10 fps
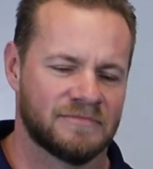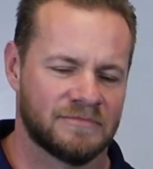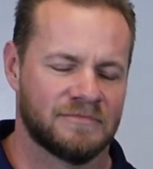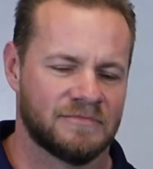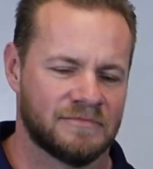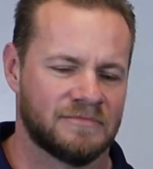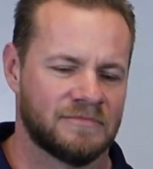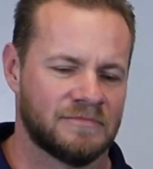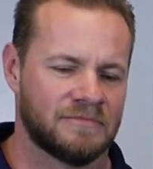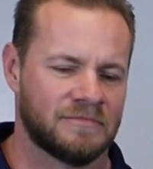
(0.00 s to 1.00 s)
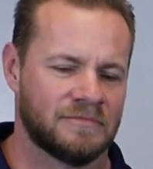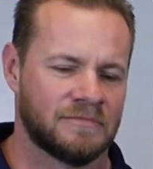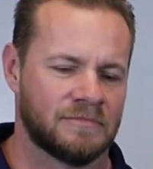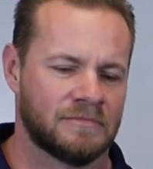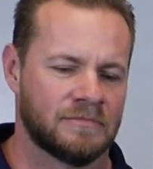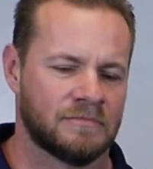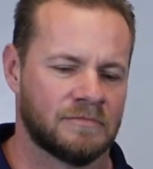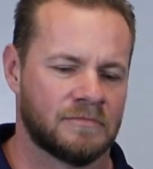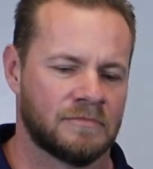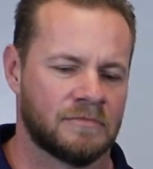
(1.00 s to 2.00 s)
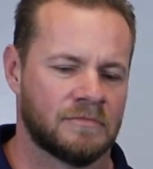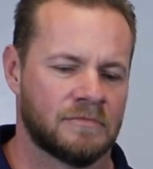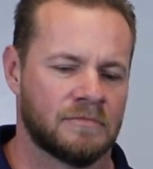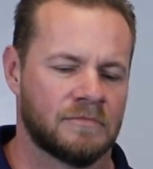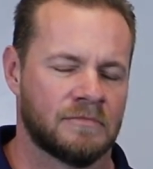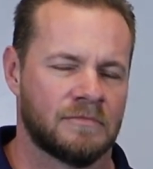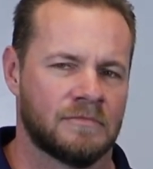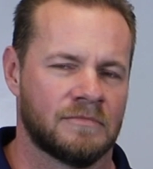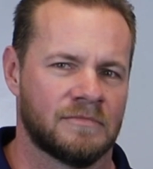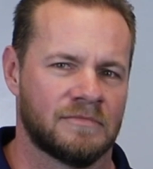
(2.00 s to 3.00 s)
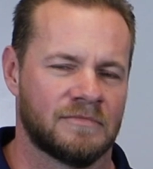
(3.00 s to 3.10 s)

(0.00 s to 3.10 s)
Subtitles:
No words are spoken by the person on screen.